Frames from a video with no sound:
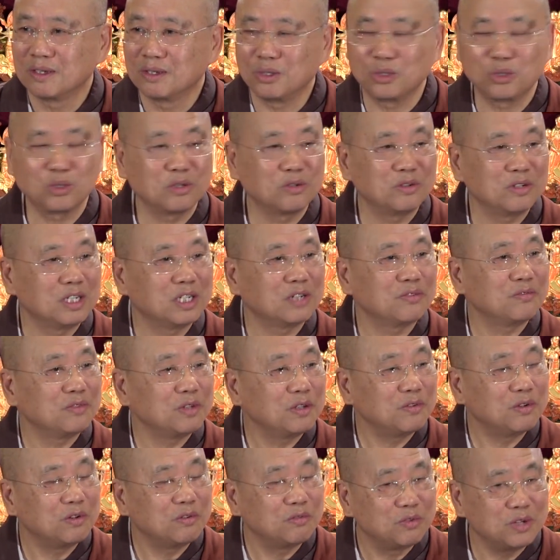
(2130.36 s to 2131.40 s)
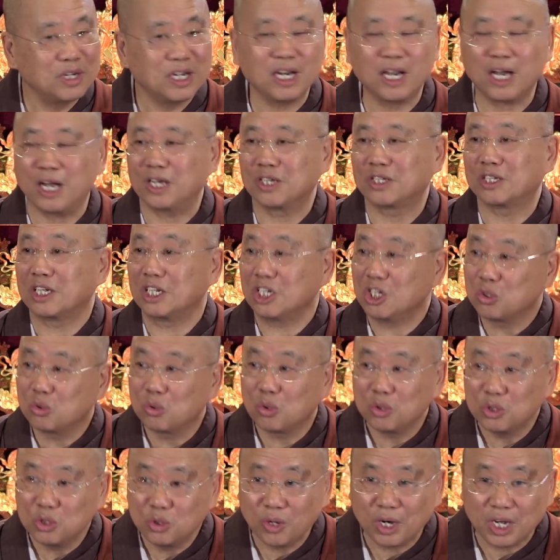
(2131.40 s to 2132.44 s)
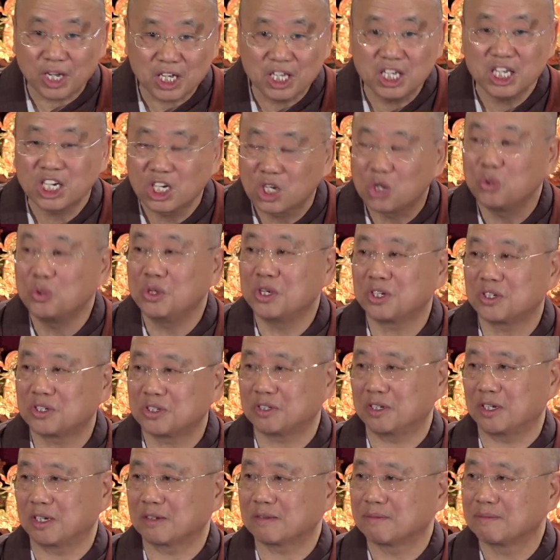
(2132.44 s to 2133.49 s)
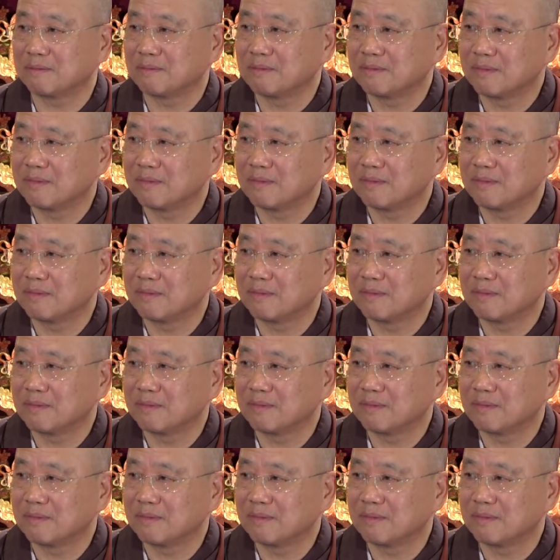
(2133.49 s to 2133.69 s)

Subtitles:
You don't even realize that you are egoistic.